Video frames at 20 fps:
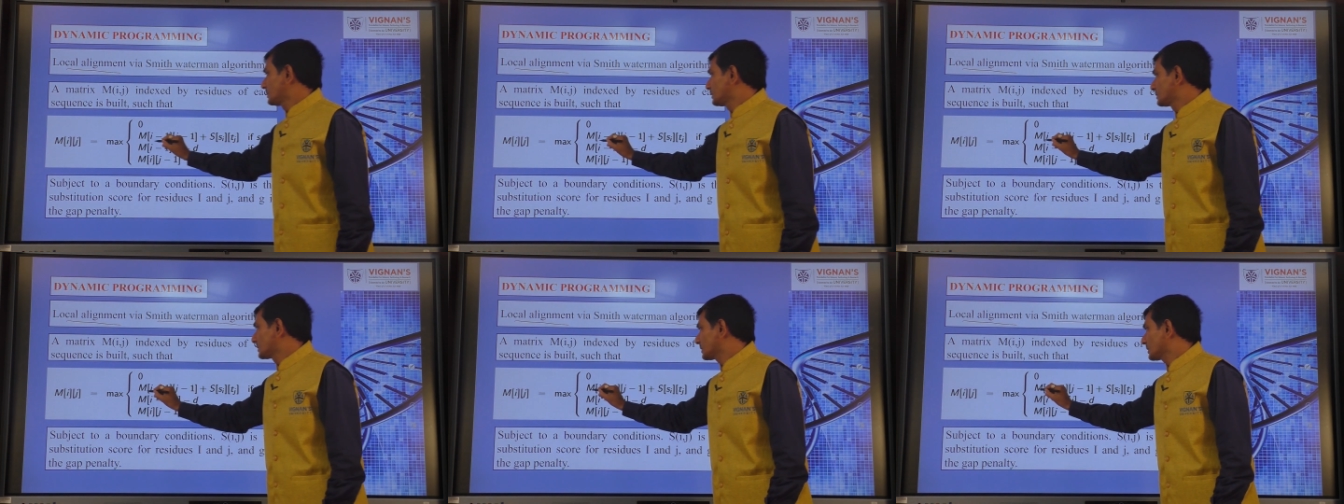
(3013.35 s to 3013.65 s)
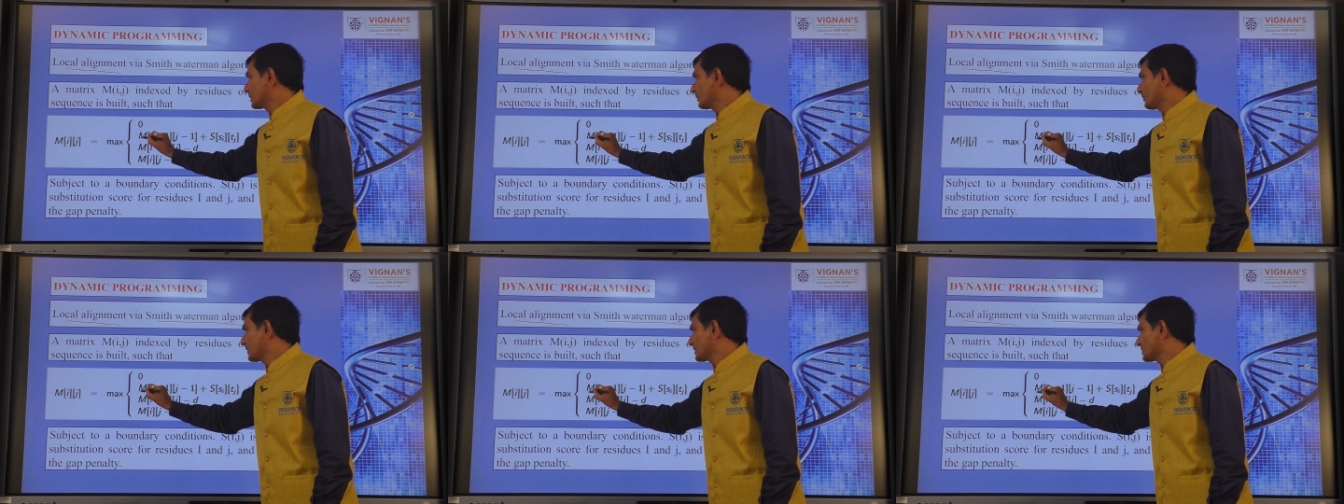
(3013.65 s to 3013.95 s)
So,
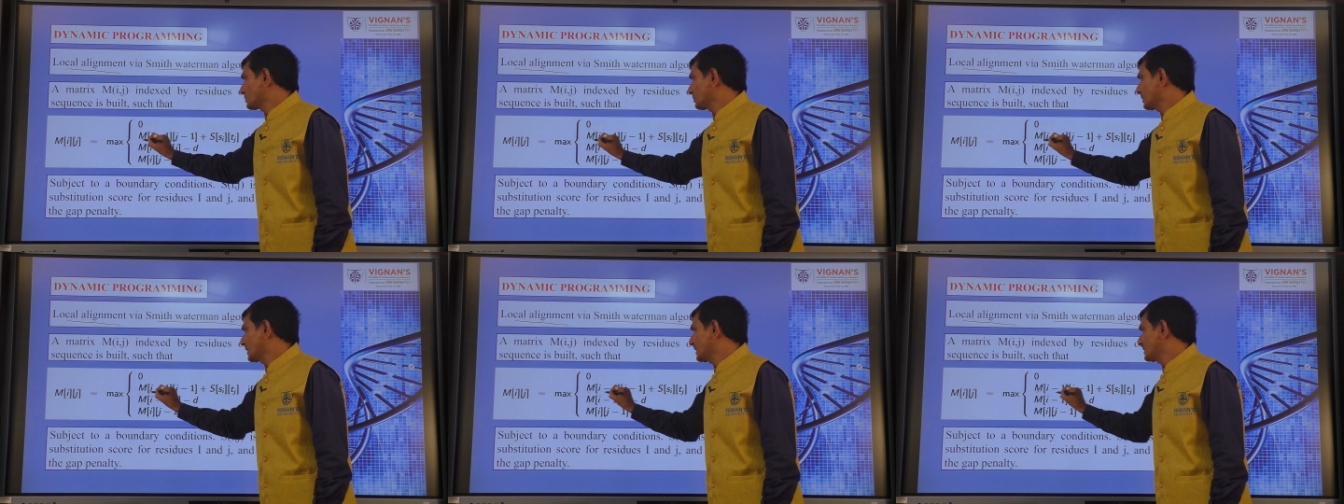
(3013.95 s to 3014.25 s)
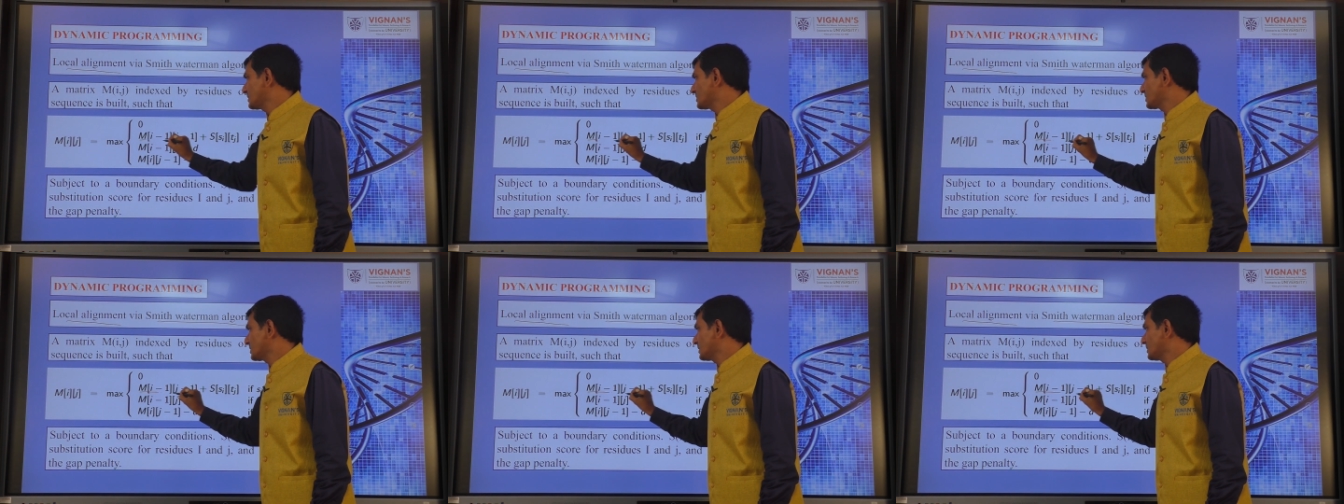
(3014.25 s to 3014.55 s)
the first one
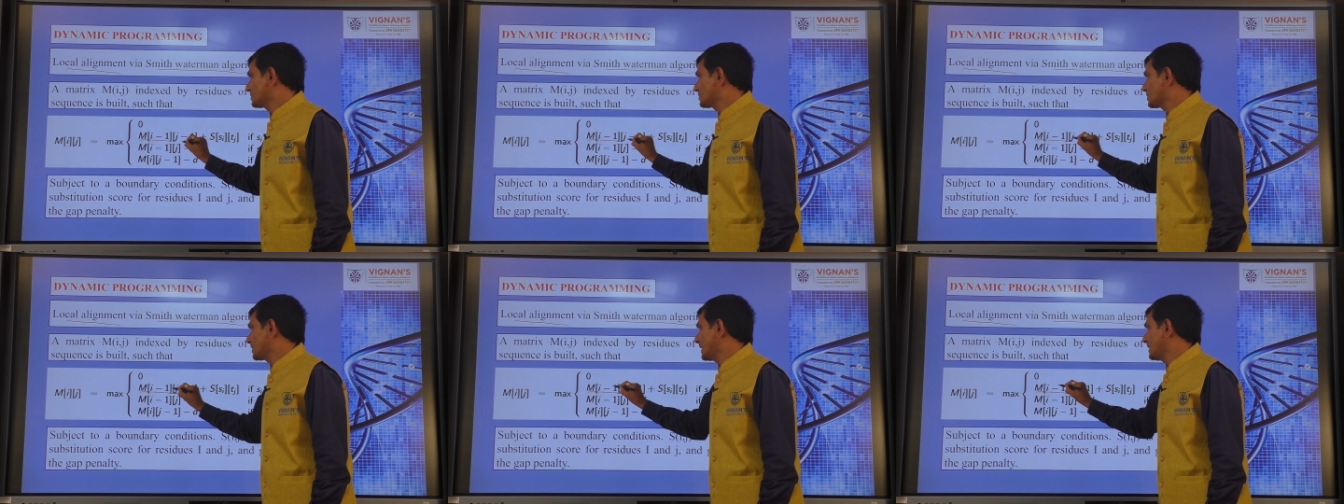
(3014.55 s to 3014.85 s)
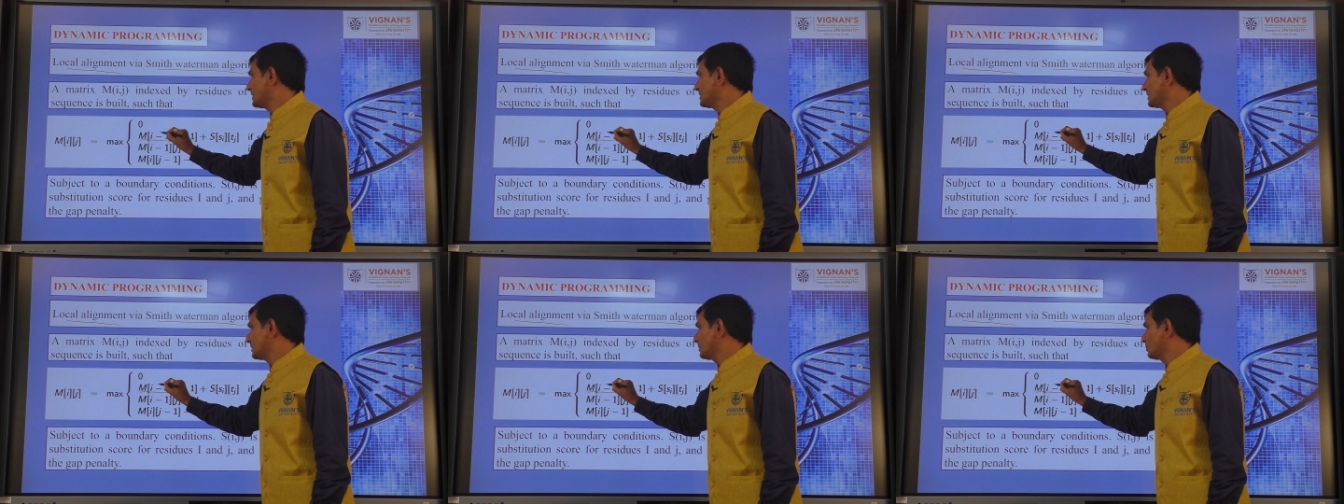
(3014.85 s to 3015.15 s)
is
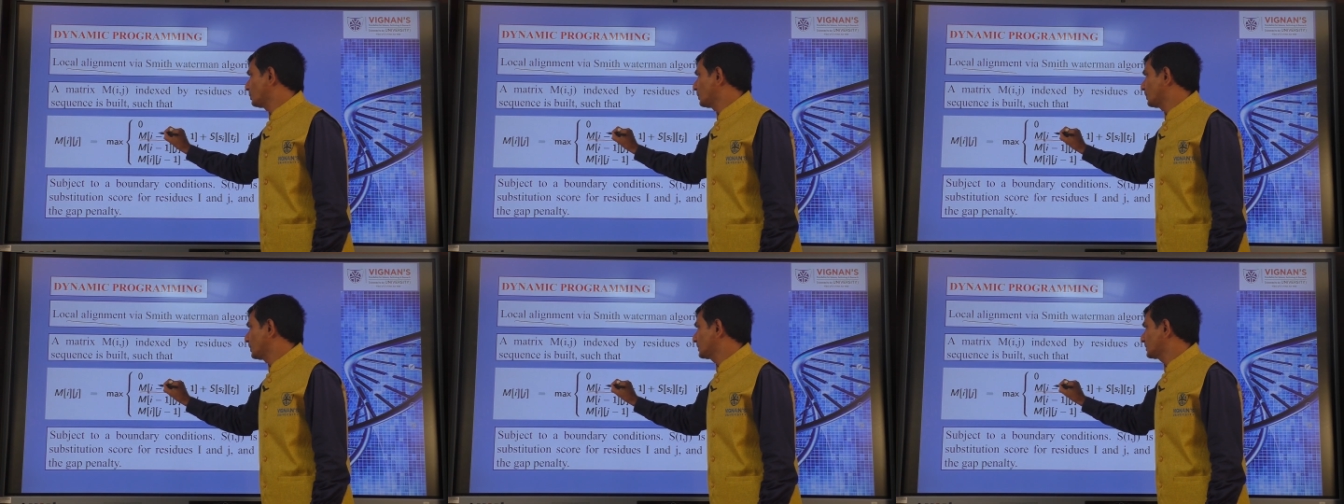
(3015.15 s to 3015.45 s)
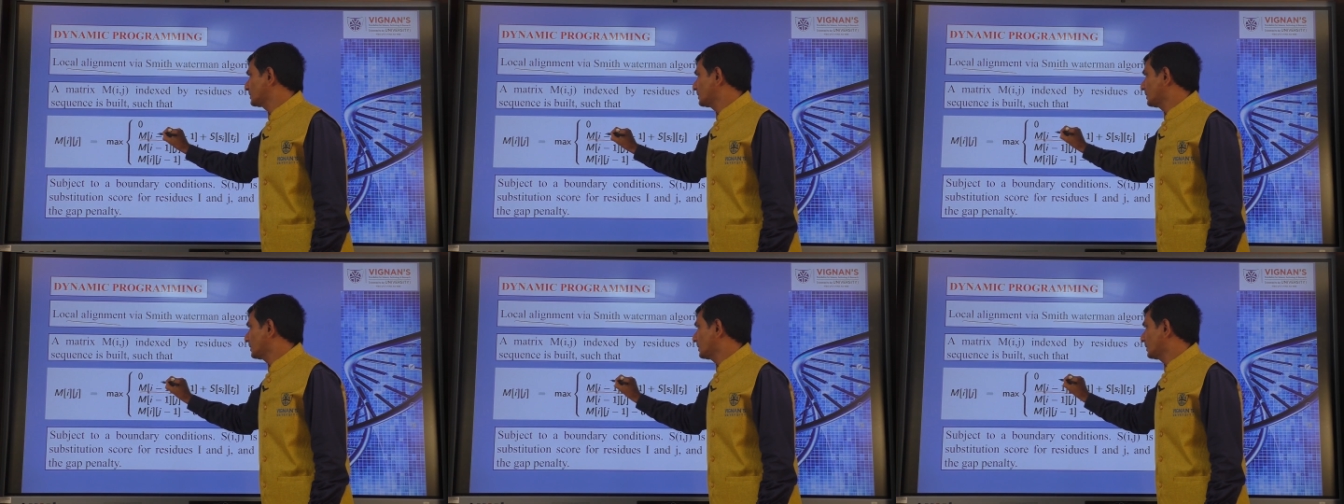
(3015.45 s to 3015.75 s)
change in both
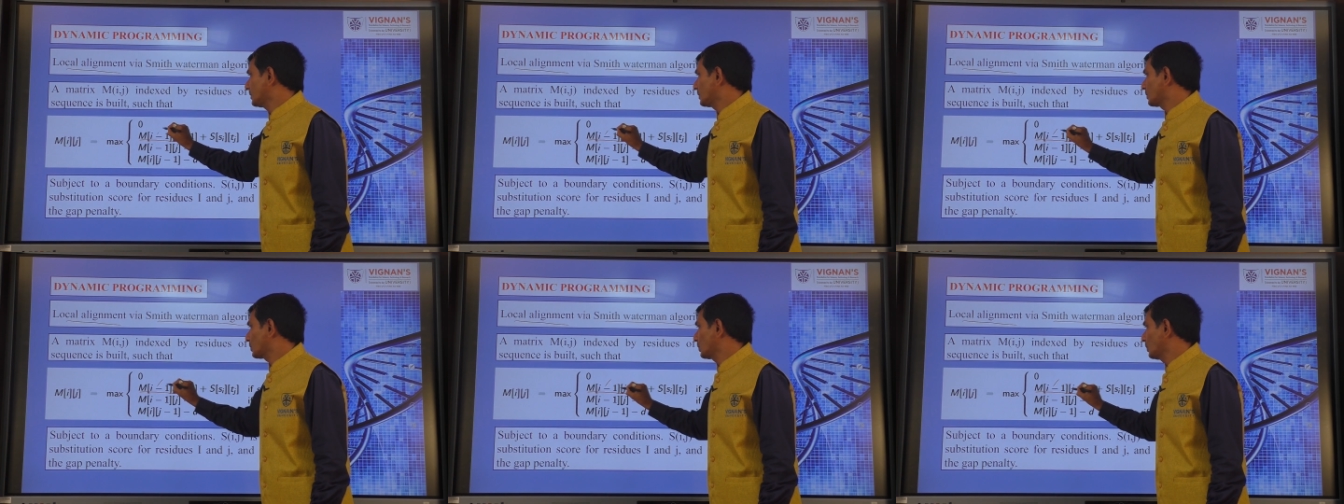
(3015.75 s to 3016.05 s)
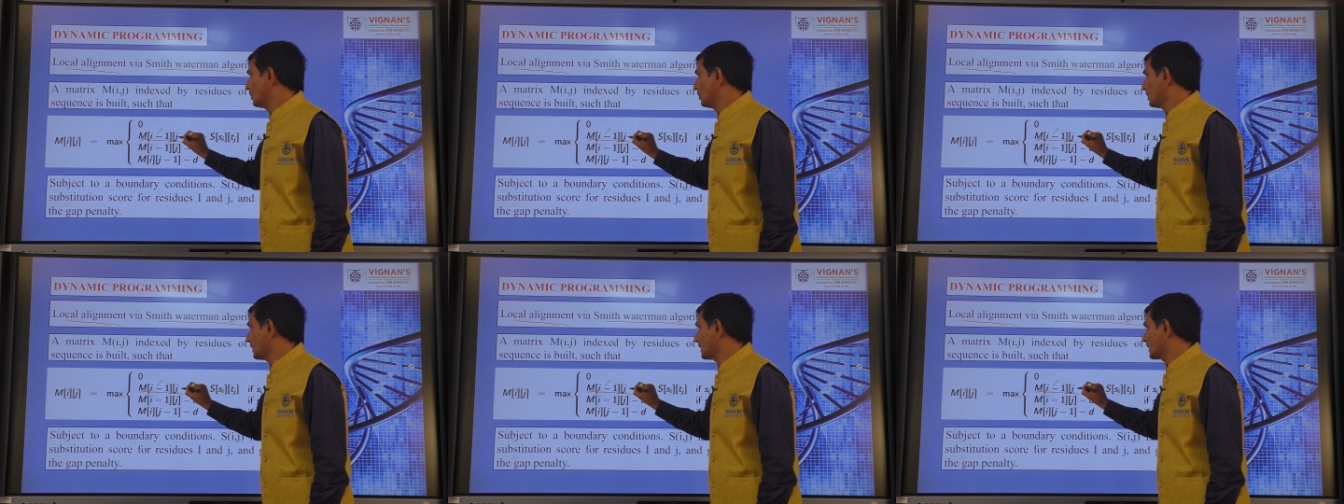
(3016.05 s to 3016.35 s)

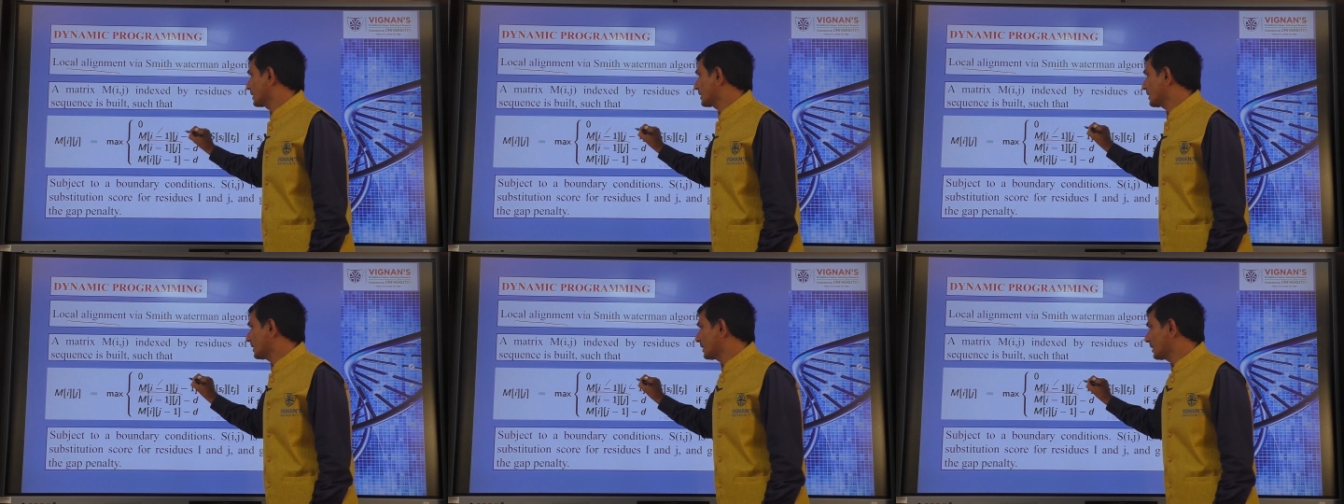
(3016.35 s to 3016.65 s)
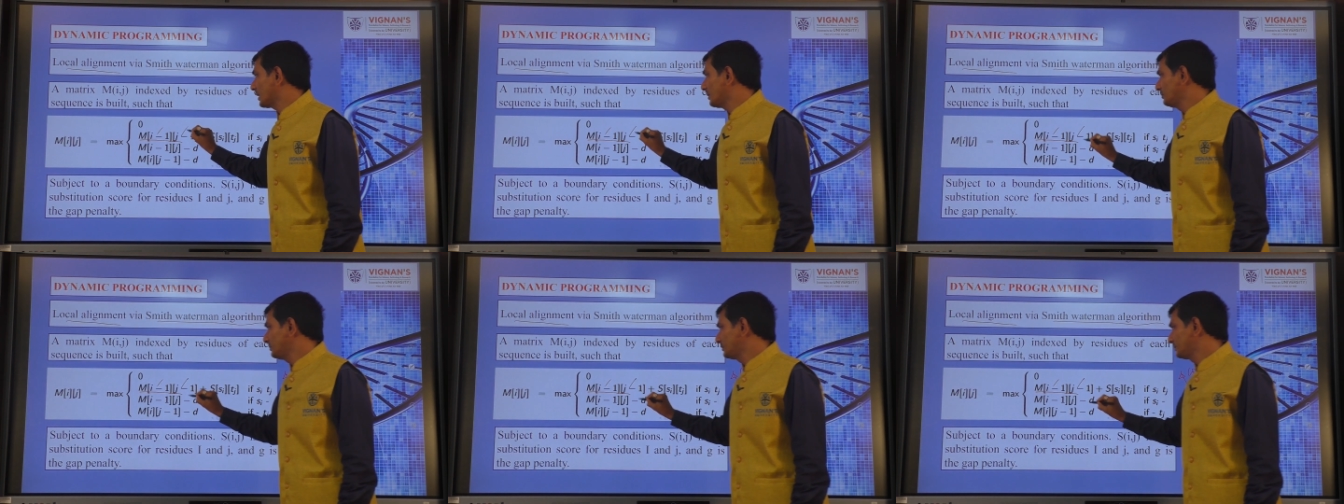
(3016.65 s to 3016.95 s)
row and
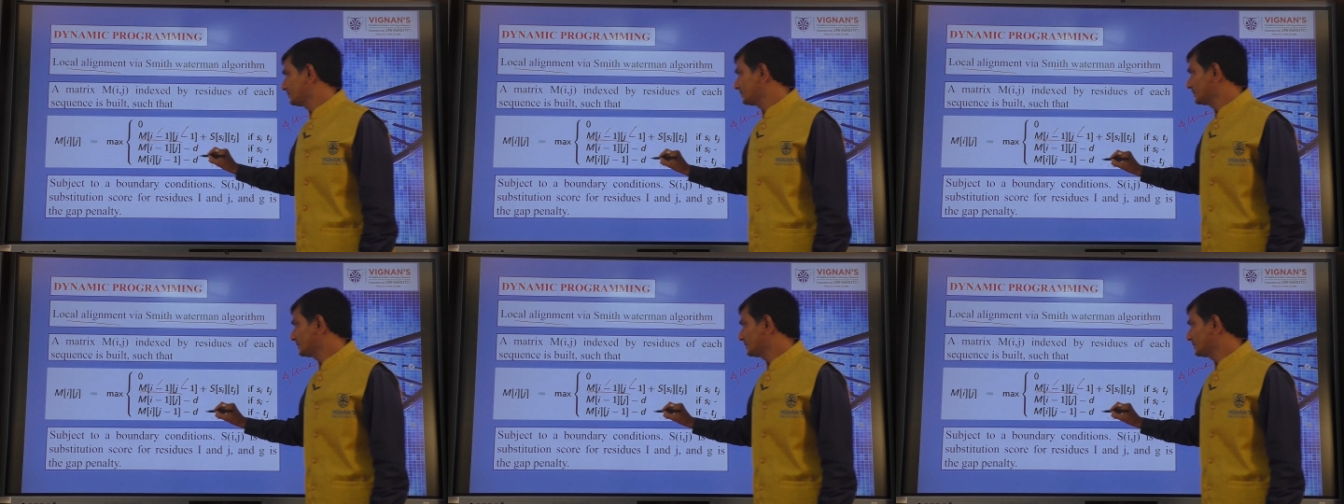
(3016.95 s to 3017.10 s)
column,